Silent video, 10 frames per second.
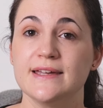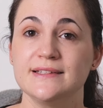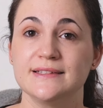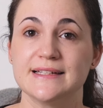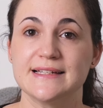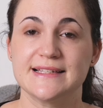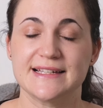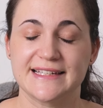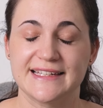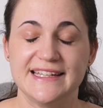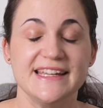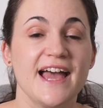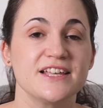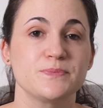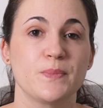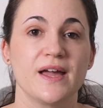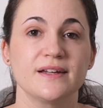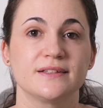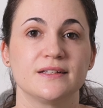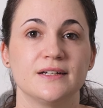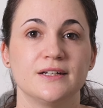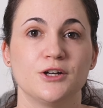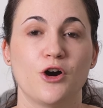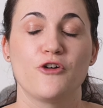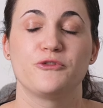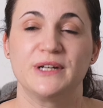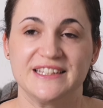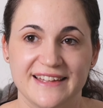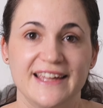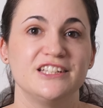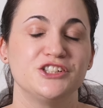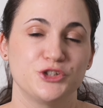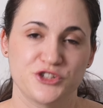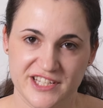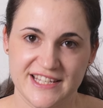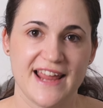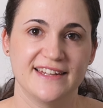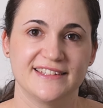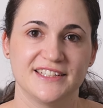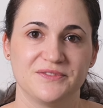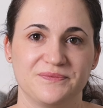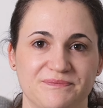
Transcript: it is a key aspect of maintaining your sanity.